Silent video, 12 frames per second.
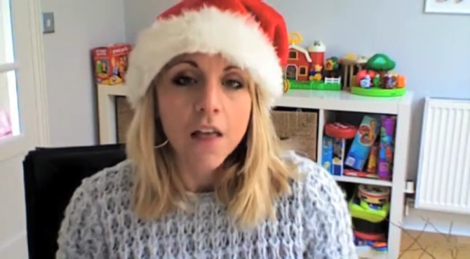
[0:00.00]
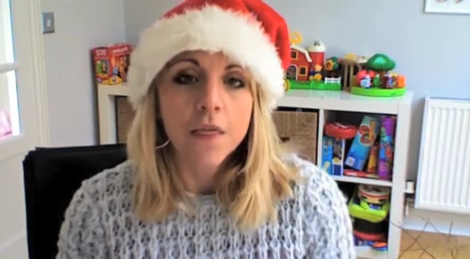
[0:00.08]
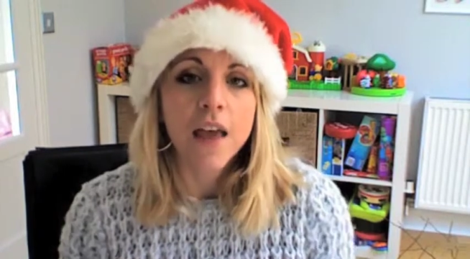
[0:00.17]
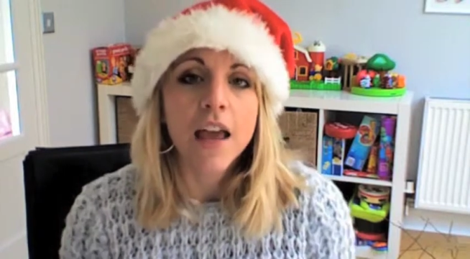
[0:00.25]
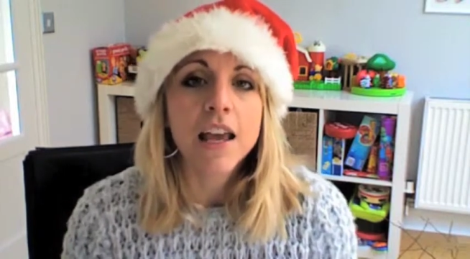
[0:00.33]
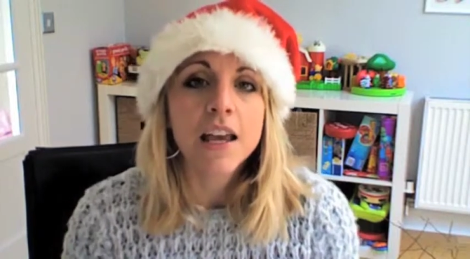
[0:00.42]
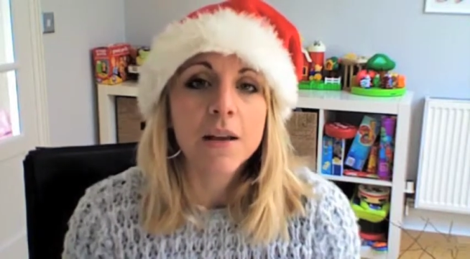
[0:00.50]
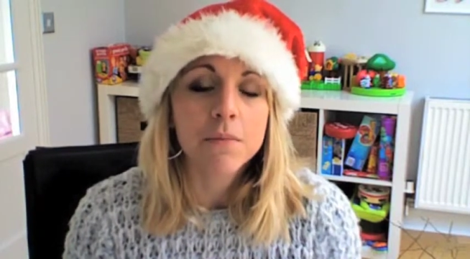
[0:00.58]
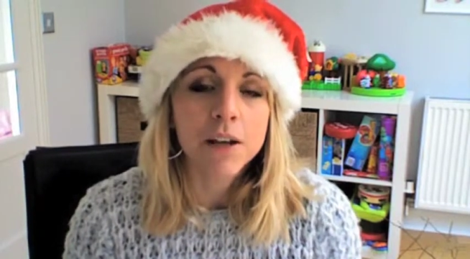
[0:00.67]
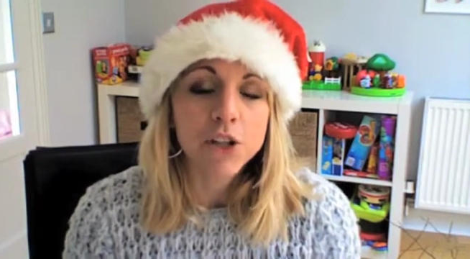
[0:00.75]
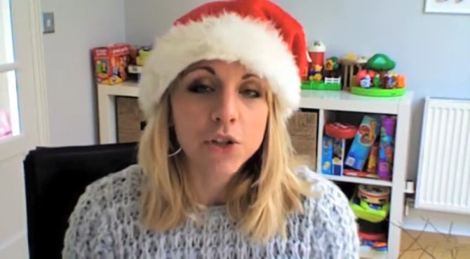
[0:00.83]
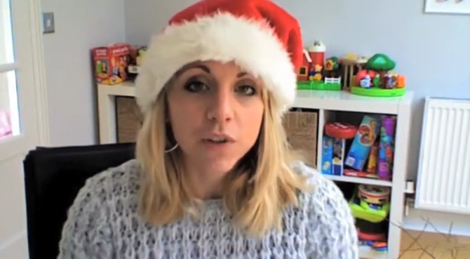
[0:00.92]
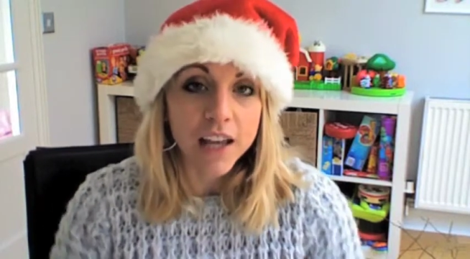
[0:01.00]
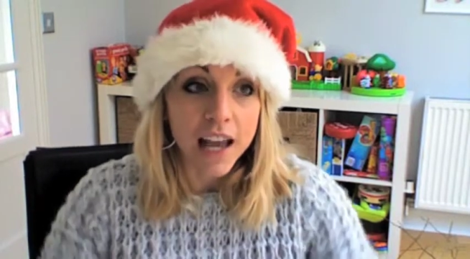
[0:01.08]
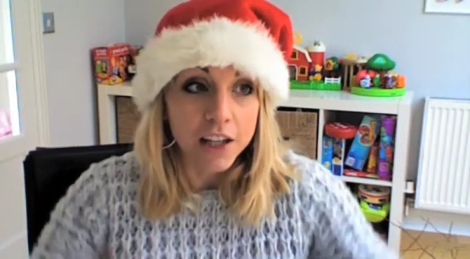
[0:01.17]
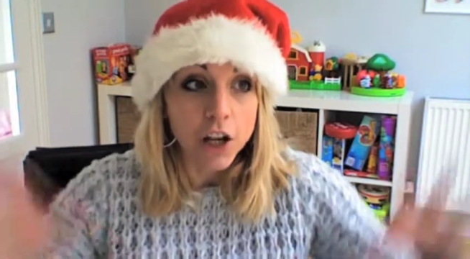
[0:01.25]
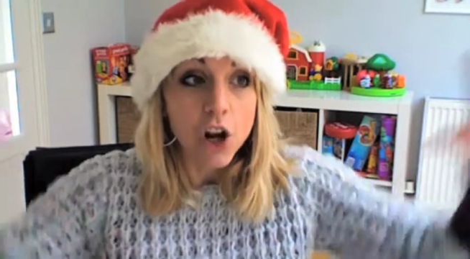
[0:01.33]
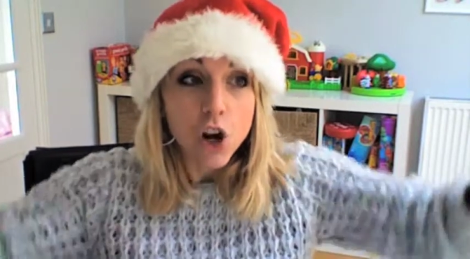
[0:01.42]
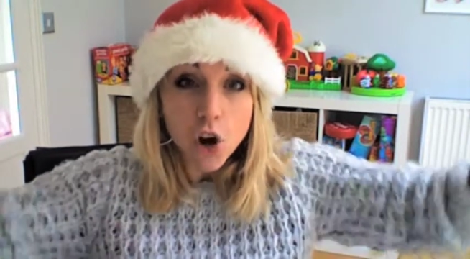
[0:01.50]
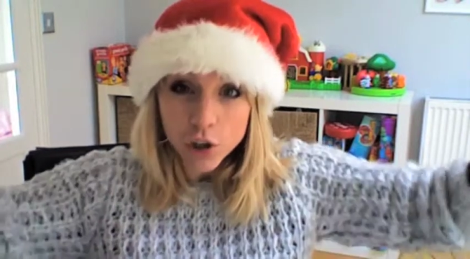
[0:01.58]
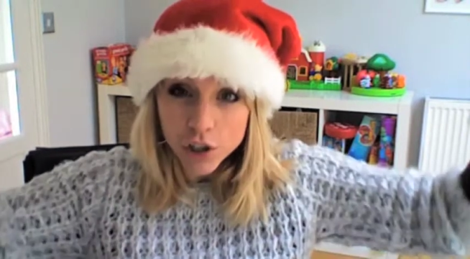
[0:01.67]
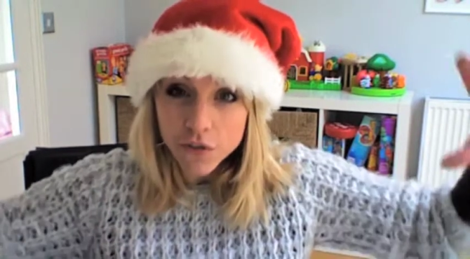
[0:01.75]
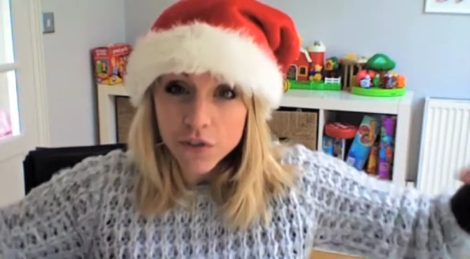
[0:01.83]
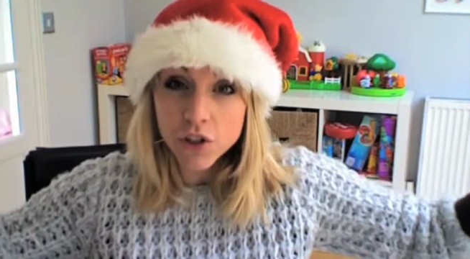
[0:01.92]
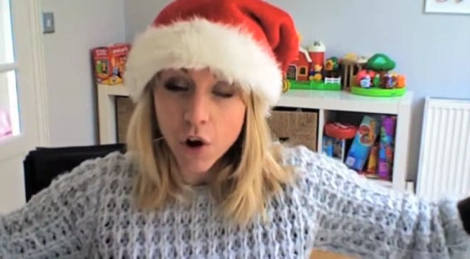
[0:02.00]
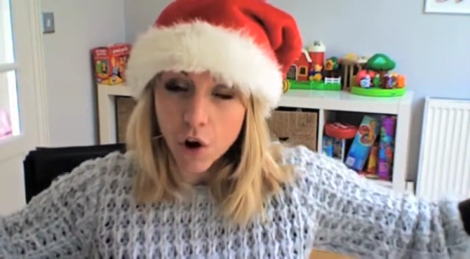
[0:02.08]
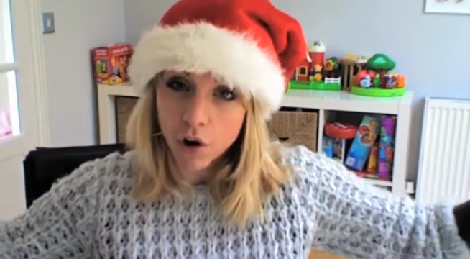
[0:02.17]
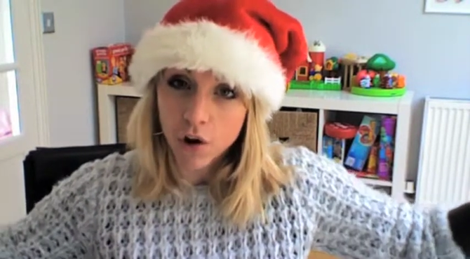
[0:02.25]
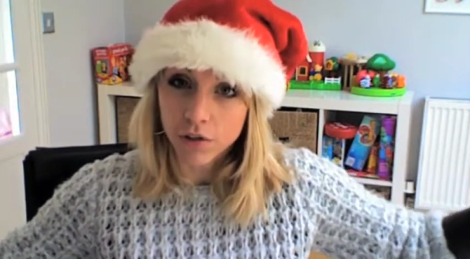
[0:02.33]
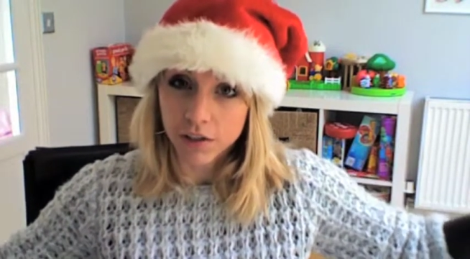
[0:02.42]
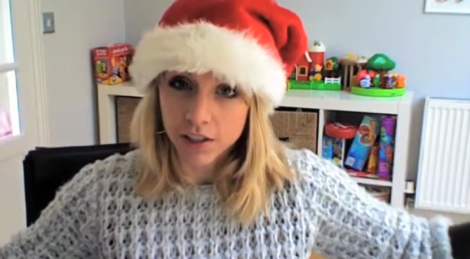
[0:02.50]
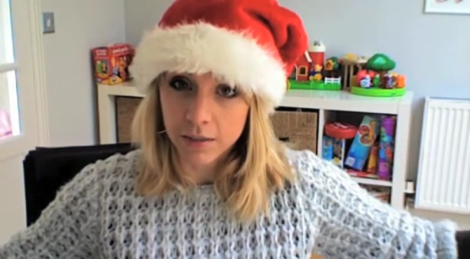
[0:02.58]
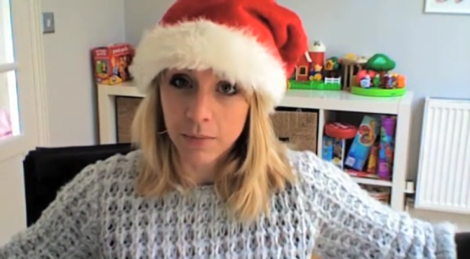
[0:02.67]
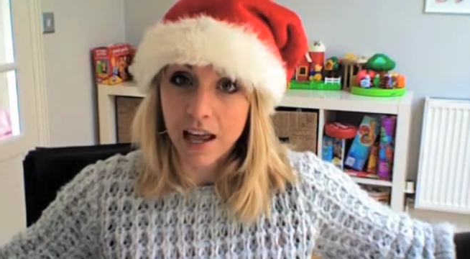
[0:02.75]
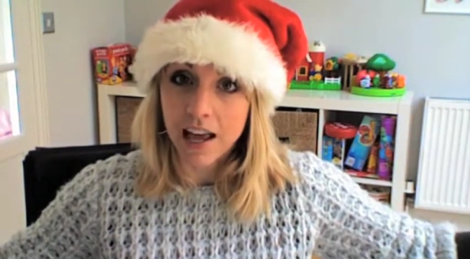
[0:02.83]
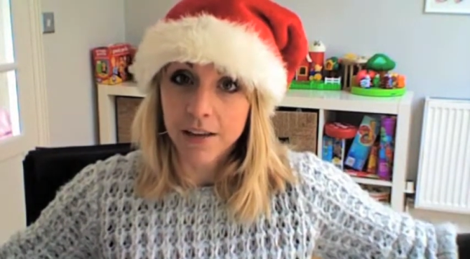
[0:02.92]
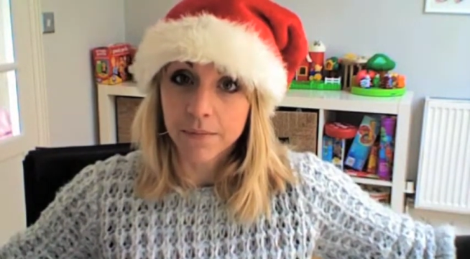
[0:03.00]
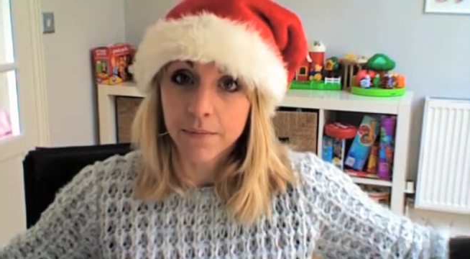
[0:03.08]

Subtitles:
they made sure they had a lot of stock on display.